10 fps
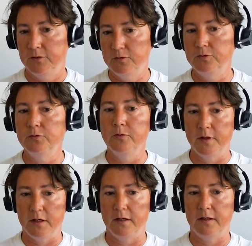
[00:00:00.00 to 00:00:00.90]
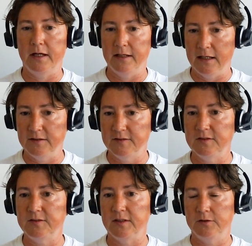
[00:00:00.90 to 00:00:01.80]
do the
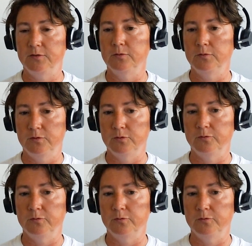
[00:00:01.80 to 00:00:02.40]
analysis and to